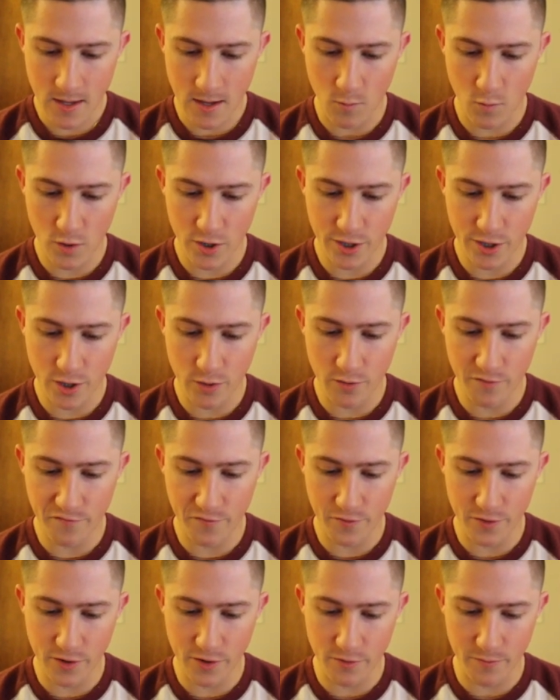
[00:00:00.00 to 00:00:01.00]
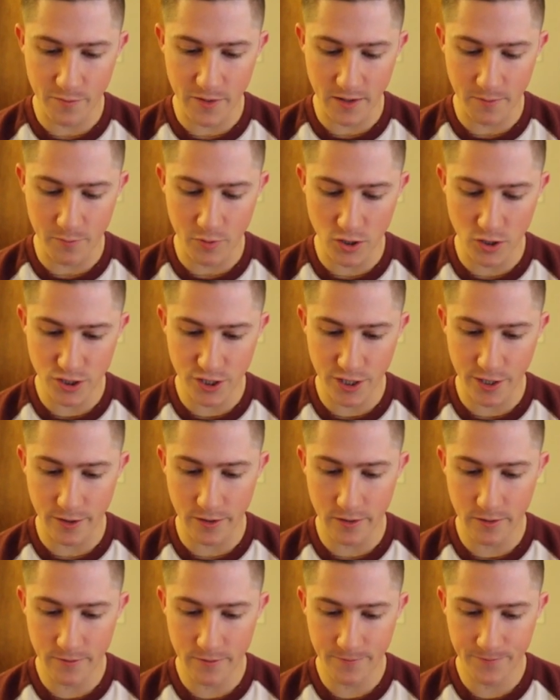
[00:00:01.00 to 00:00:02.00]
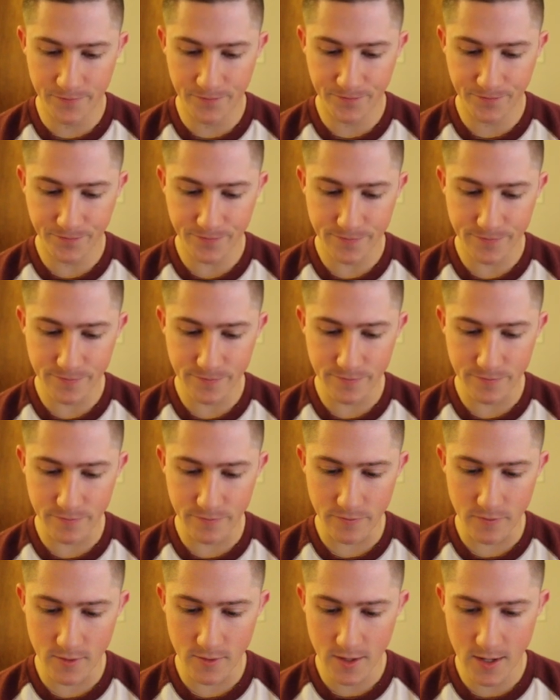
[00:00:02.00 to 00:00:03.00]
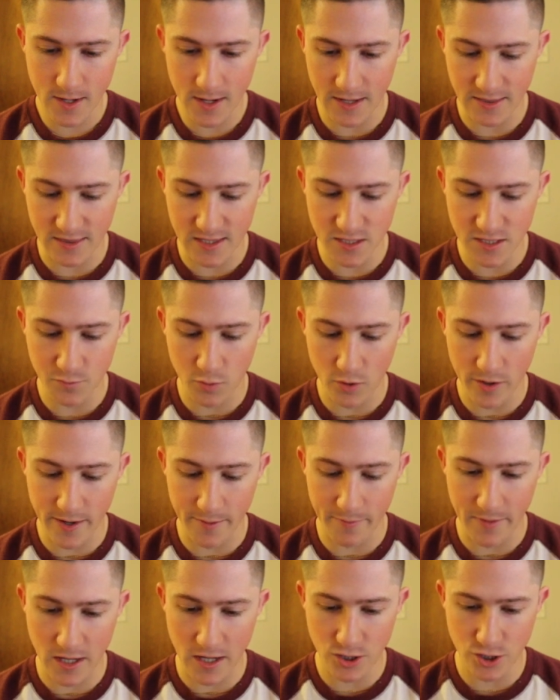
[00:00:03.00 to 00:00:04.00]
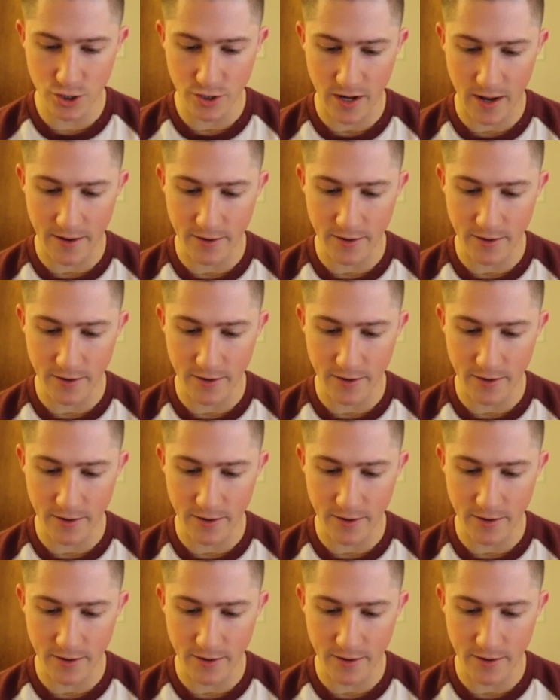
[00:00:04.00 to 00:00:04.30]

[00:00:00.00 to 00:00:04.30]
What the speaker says: And we're going to go in for another big push here. At this point, I'm not sure.